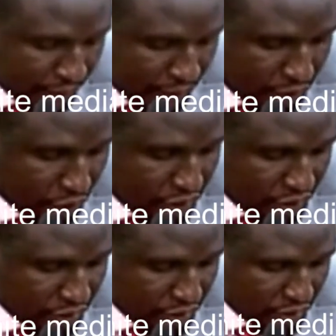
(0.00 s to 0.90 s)
is on
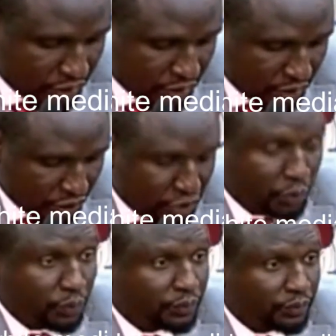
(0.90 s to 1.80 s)
this
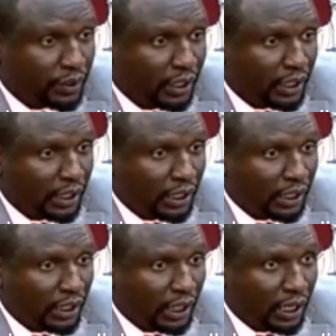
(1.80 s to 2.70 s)
issue, and
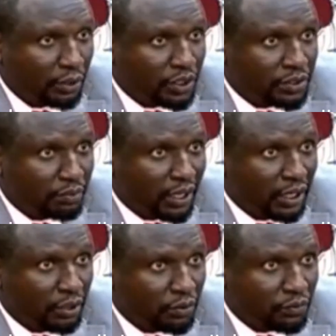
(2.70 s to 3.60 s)
I wish my
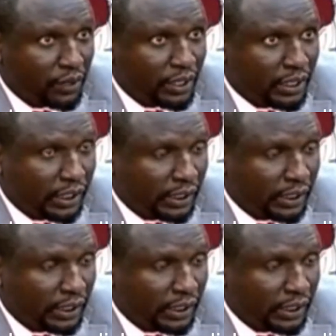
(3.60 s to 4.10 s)
good friend